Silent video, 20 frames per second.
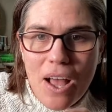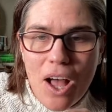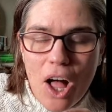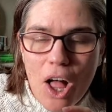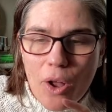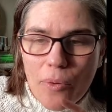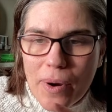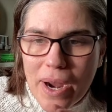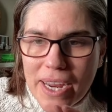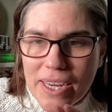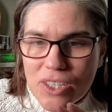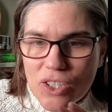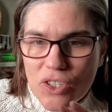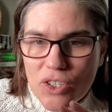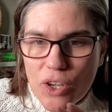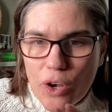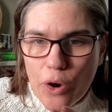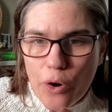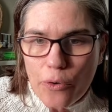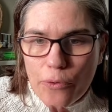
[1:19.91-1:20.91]
All right,
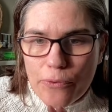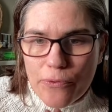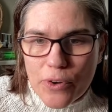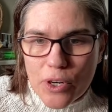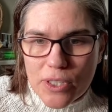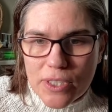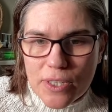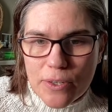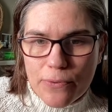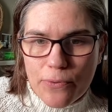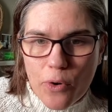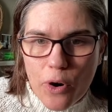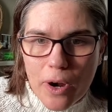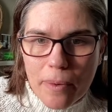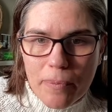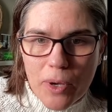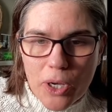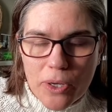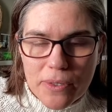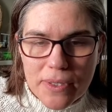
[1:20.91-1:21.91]
so first and
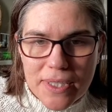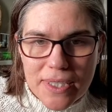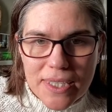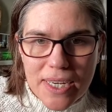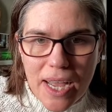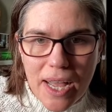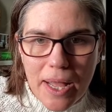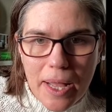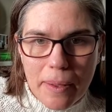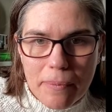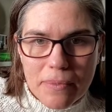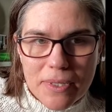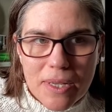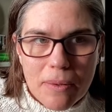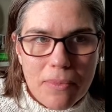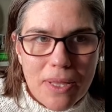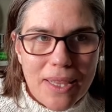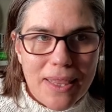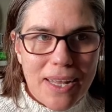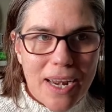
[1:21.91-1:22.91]
foremost, um,
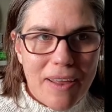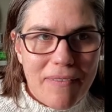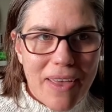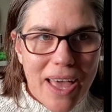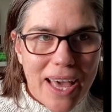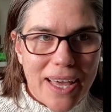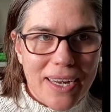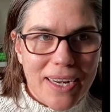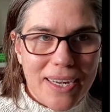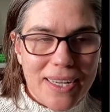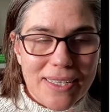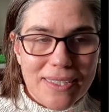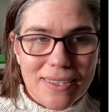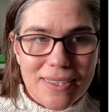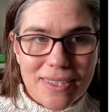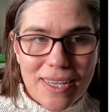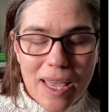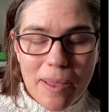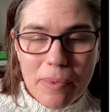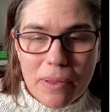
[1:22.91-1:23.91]
something that I've added is the
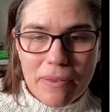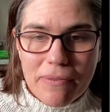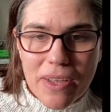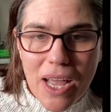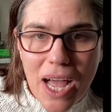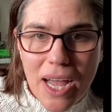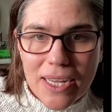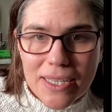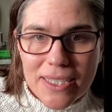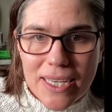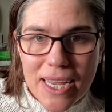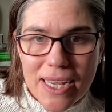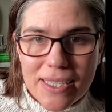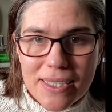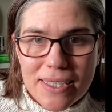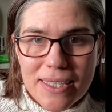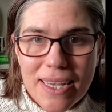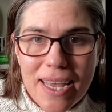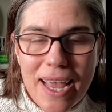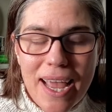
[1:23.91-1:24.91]
table of
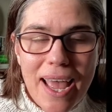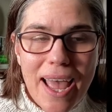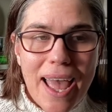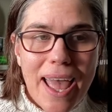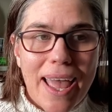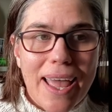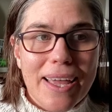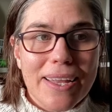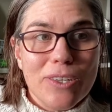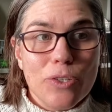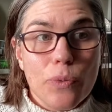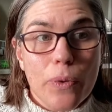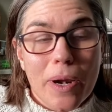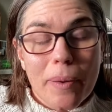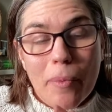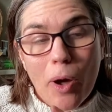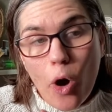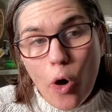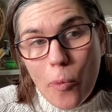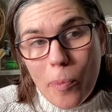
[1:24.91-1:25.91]
contents. And what I'm
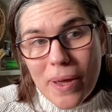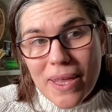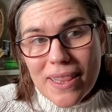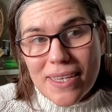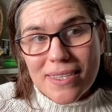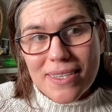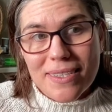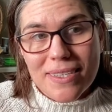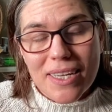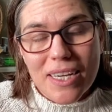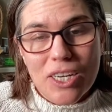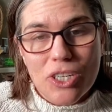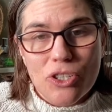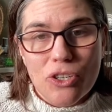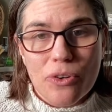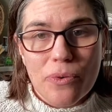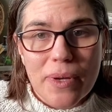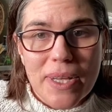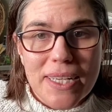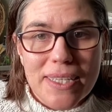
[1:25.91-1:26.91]
hoping this is going to
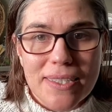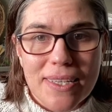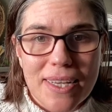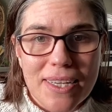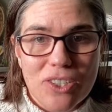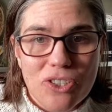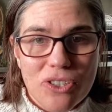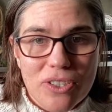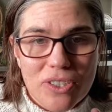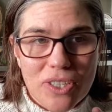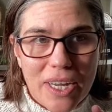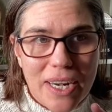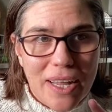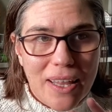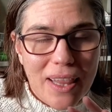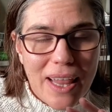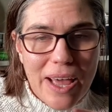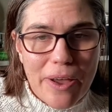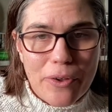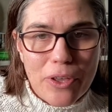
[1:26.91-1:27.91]
do is it's just going to
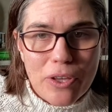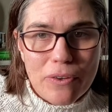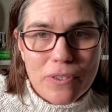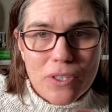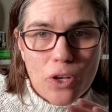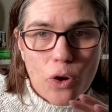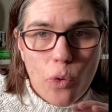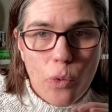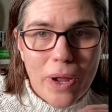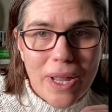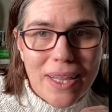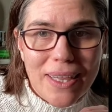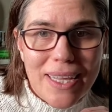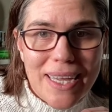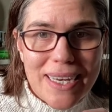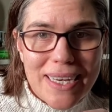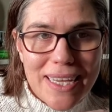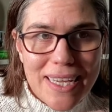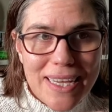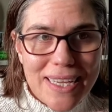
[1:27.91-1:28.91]
allow you to quickly
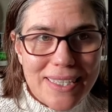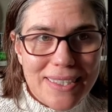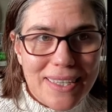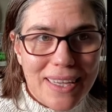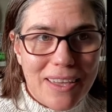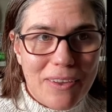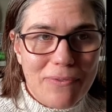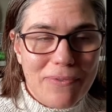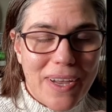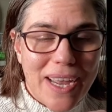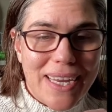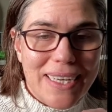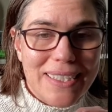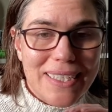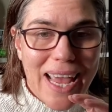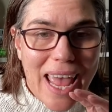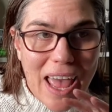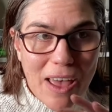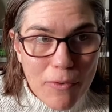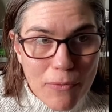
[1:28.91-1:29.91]
and easily find
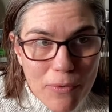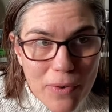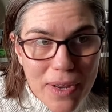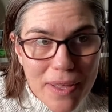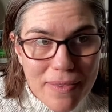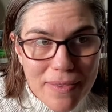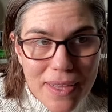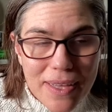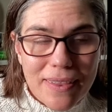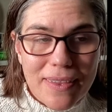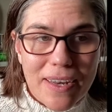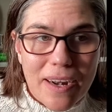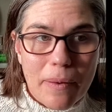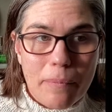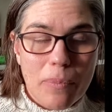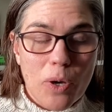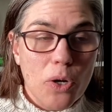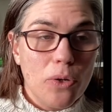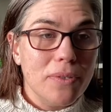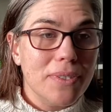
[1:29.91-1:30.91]
everything that I'm
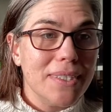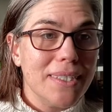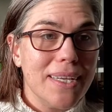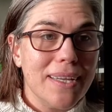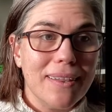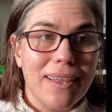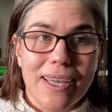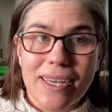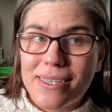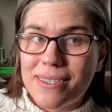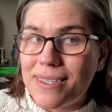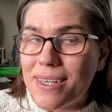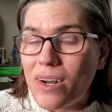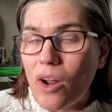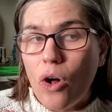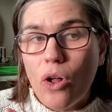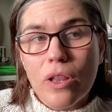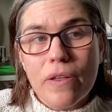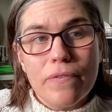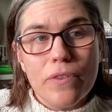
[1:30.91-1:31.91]
posting. Like I said,
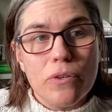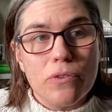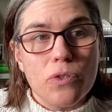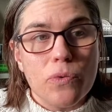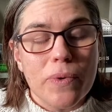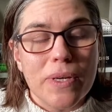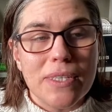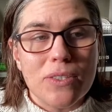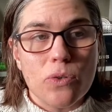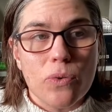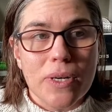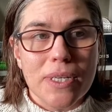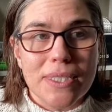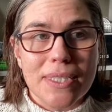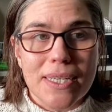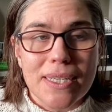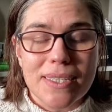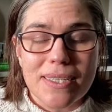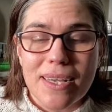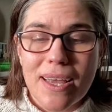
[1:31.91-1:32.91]
all of those
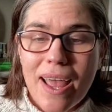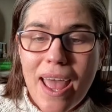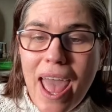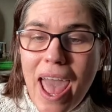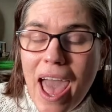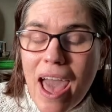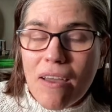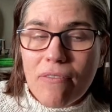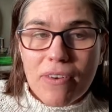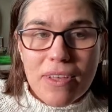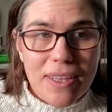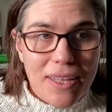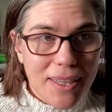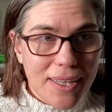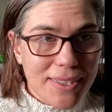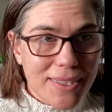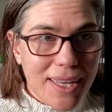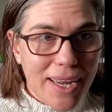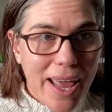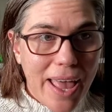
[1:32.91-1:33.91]
resources, everything
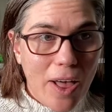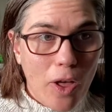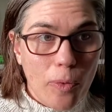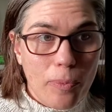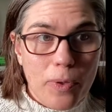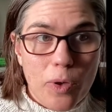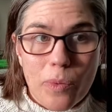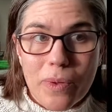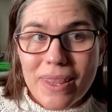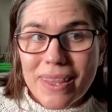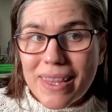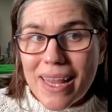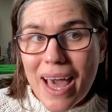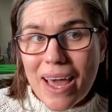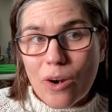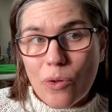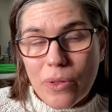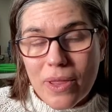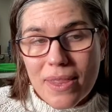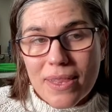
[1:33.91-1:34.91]
that's going to help you with not
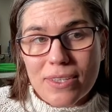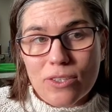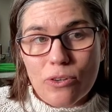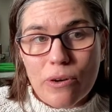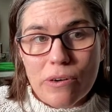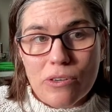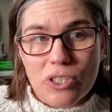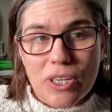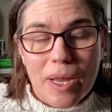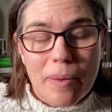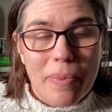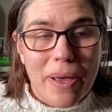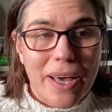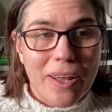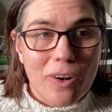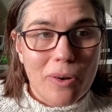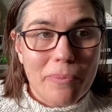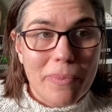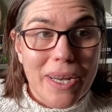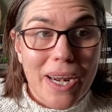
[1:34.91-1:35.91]
only this crochet
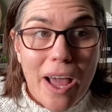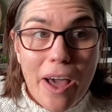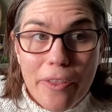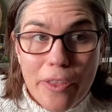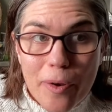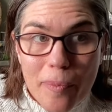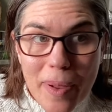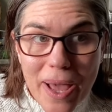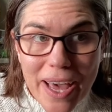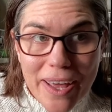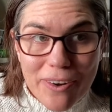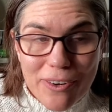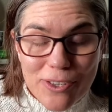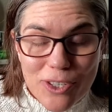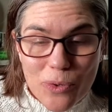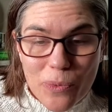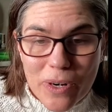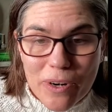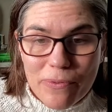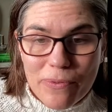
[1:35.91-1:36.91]
pattern, but other patterns
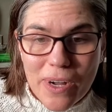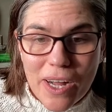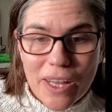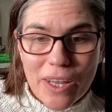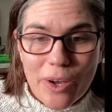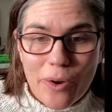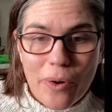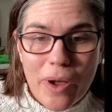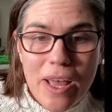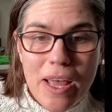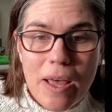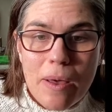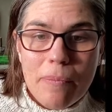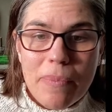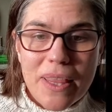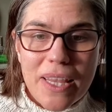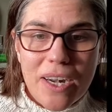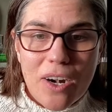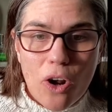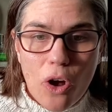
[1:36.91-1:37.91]
you want to follow. But
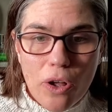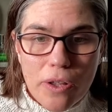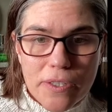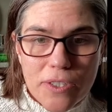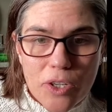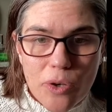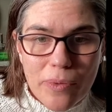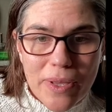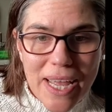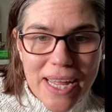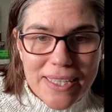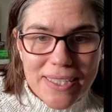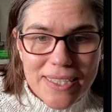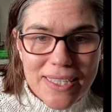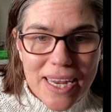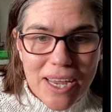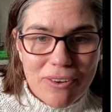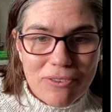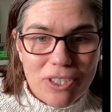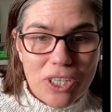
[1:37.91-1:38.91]
then it also gets
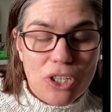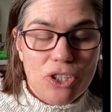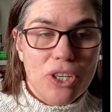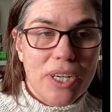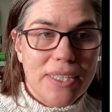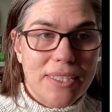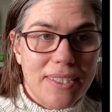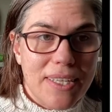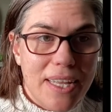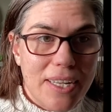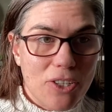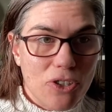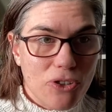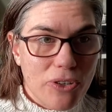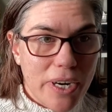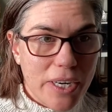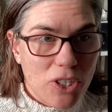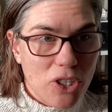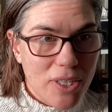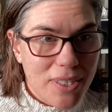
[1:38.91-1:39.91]
down to just the
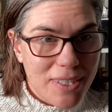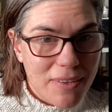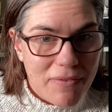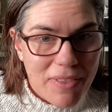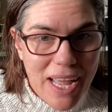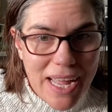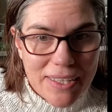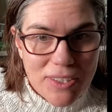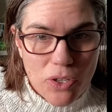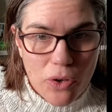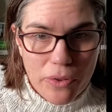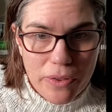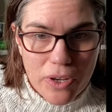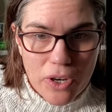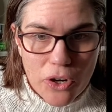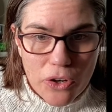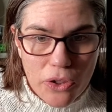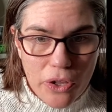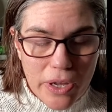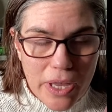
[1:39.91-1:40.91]
instructions if that's all that
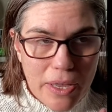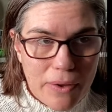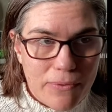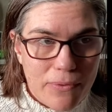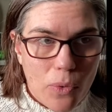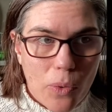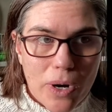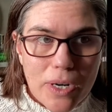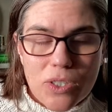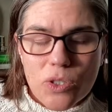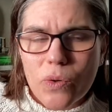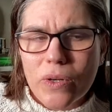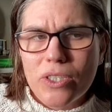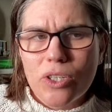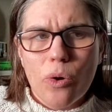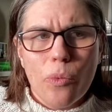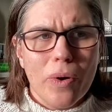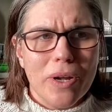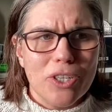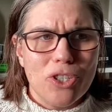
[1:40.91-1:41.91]
you're looking for. So I
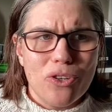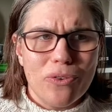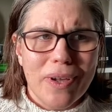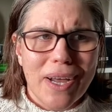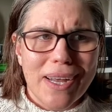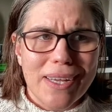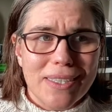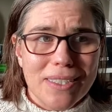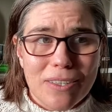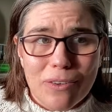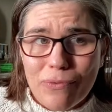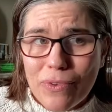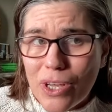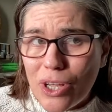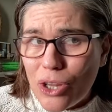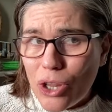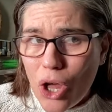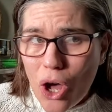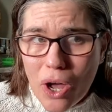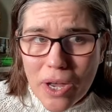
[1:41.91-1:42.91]
don't want you guys to
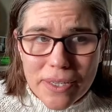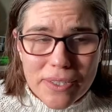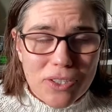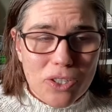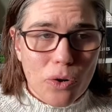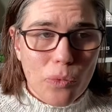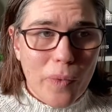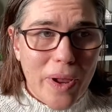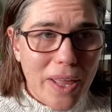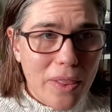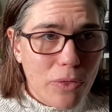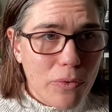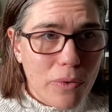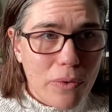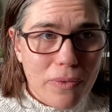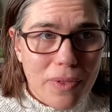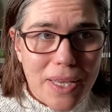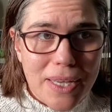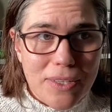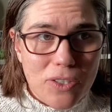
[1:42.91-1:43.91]
feel lost or wade through
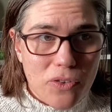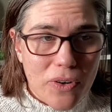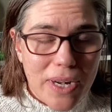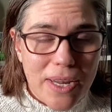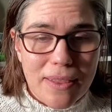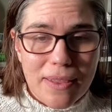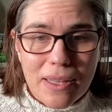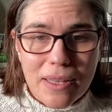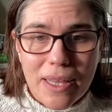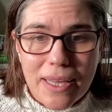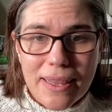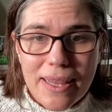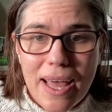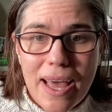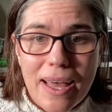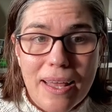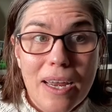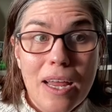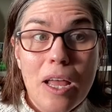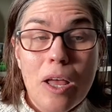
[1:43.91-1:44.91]
things or anything like
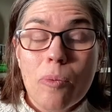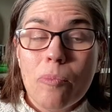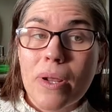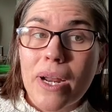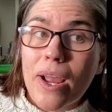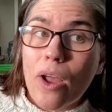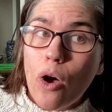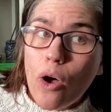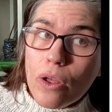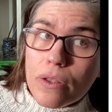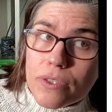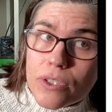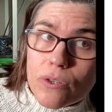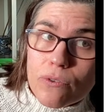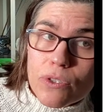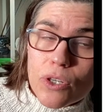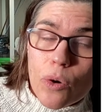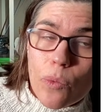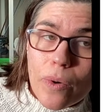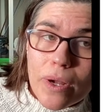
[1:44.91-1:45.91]
that. But I also
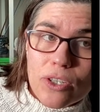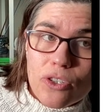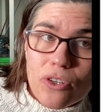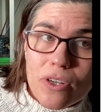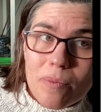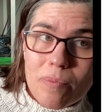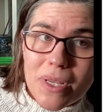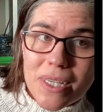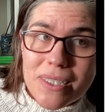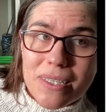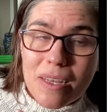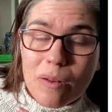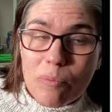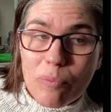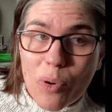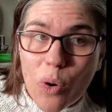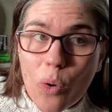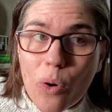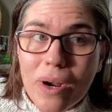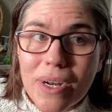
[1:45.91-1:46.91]
don't want you to miss
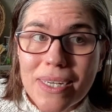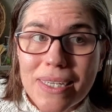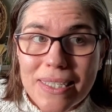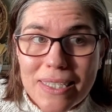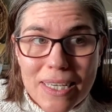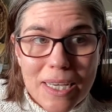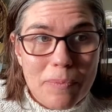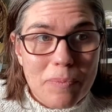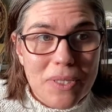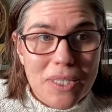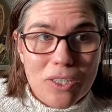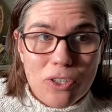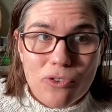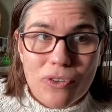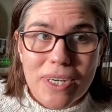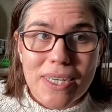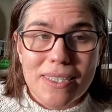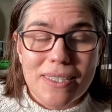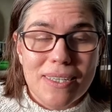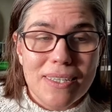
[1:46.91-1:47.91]
important tips and
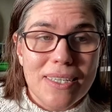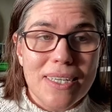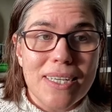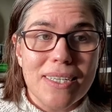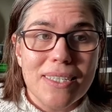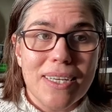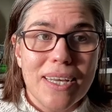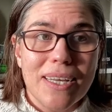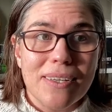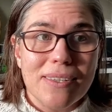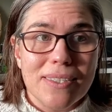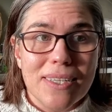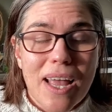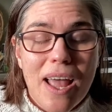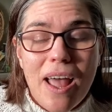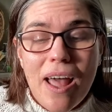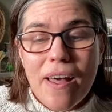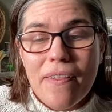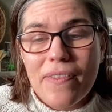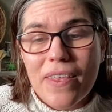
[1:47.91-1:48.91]
tricks and details
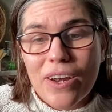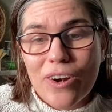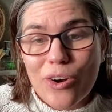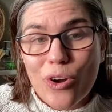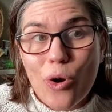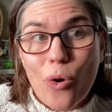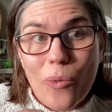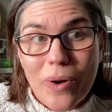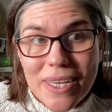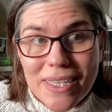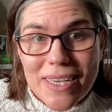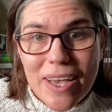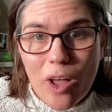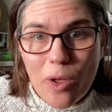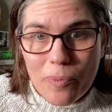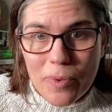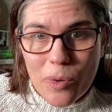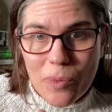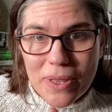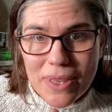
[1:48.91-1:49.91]
that are going to
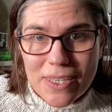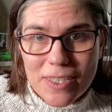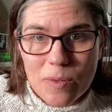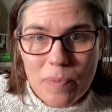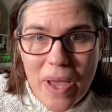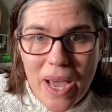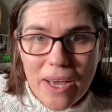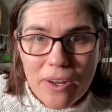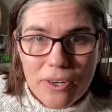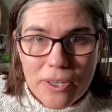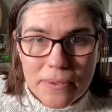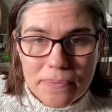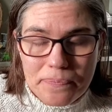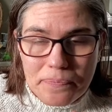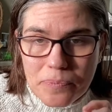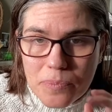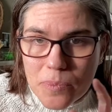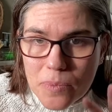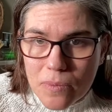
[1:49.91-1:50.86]
help you with this pattern.